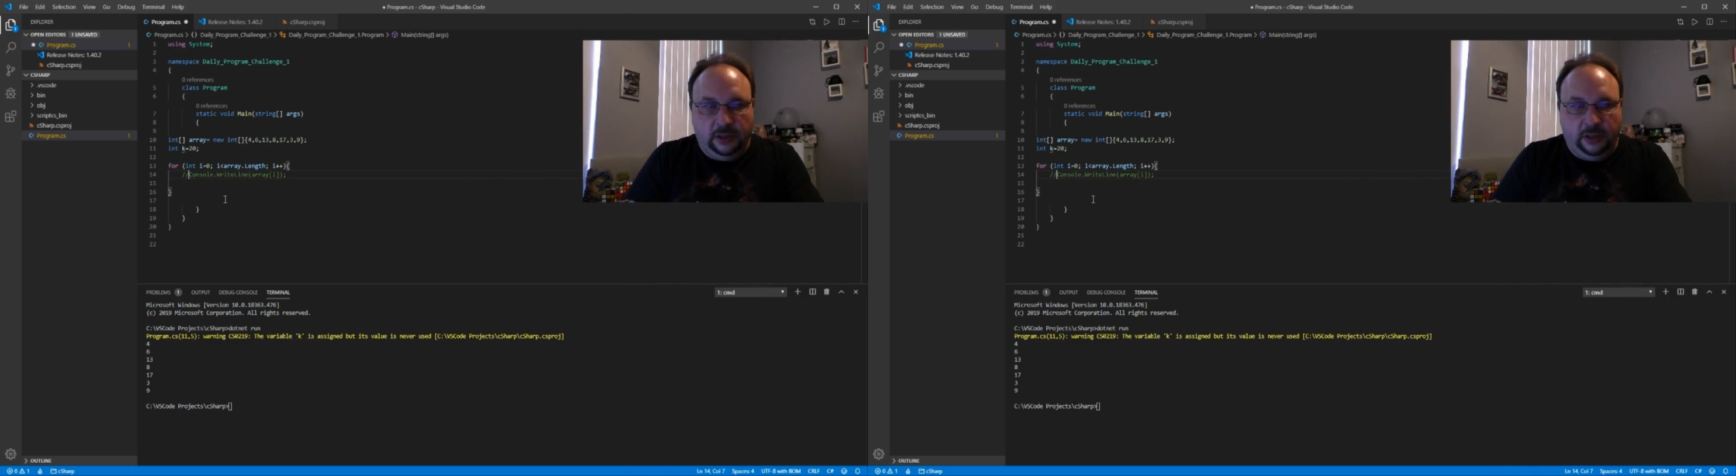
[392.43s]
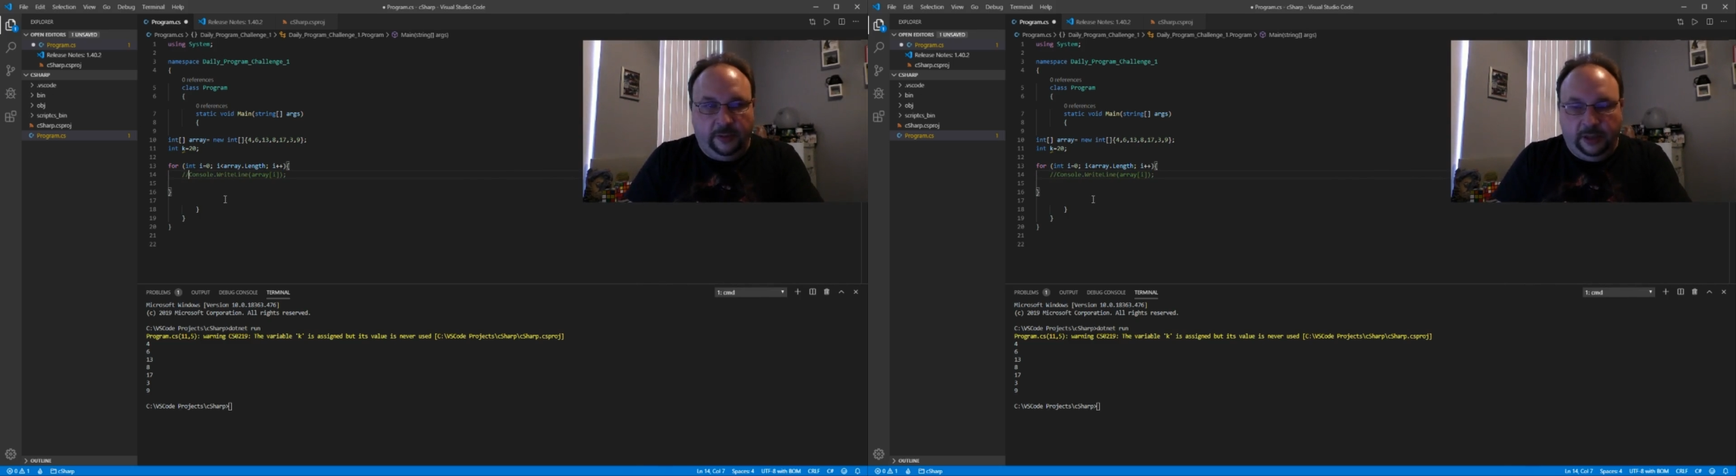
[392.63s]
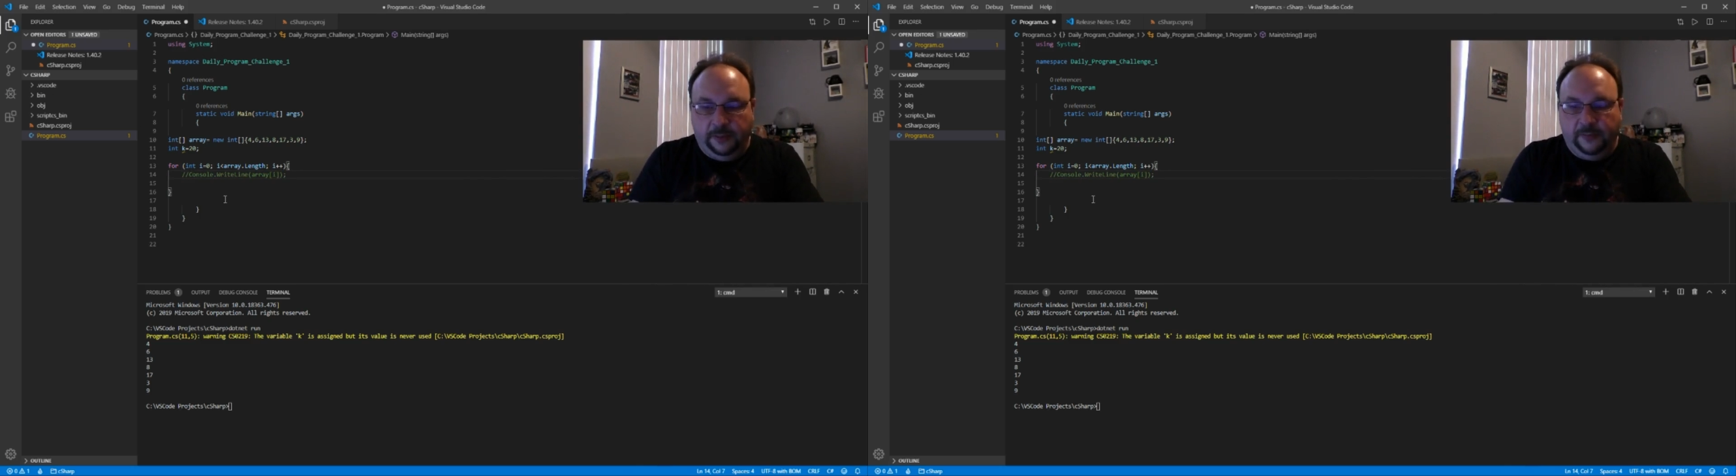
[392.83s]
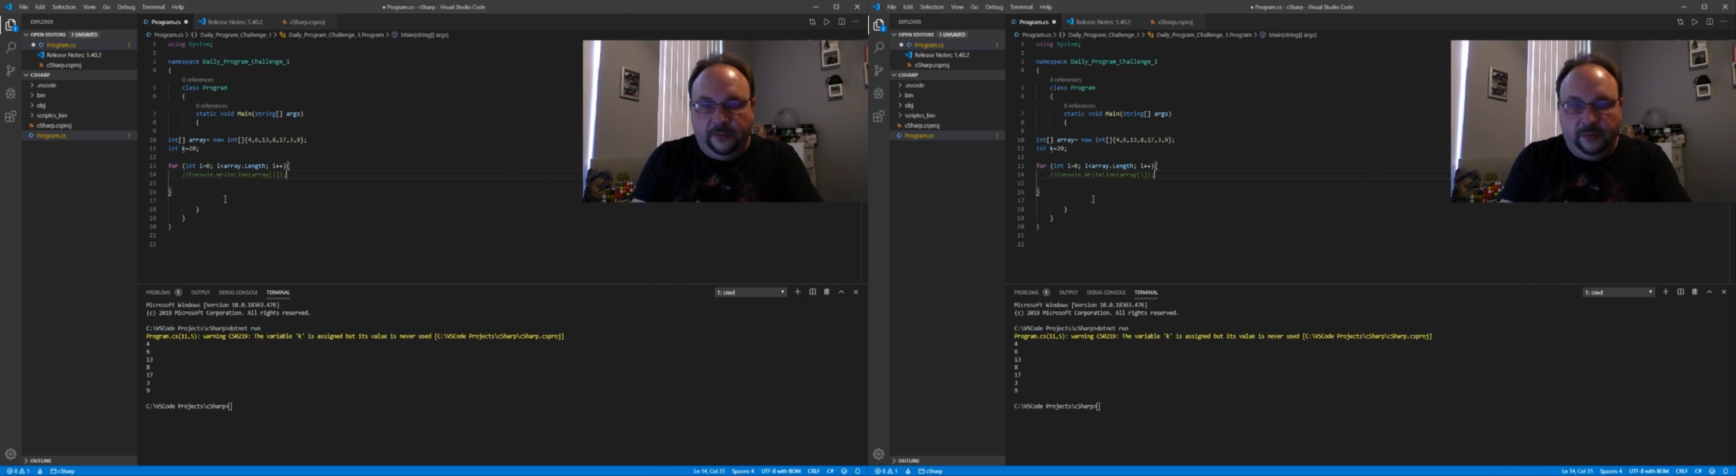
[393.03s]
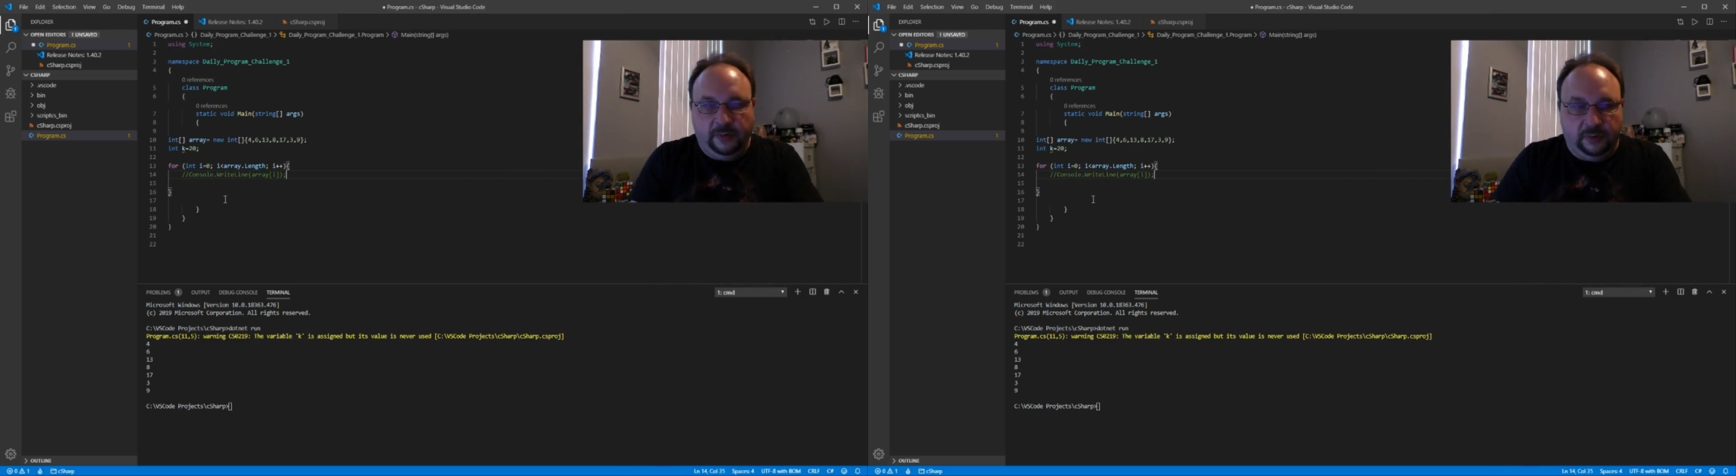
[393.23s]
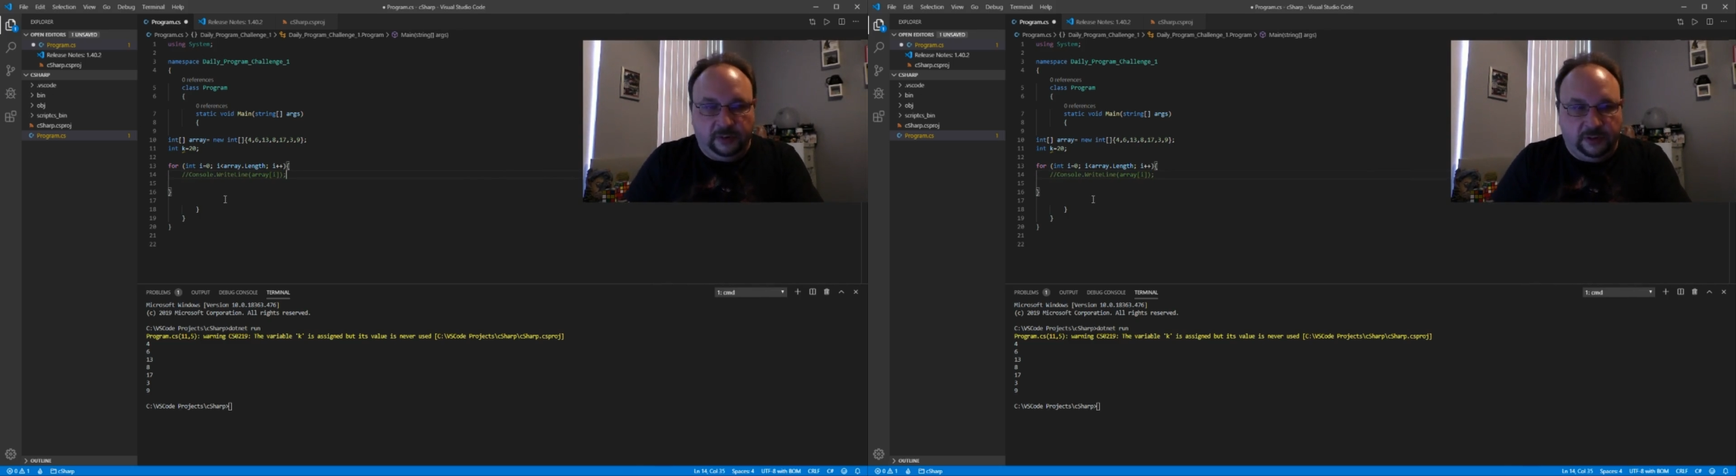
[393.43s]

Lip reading: There we go. We'll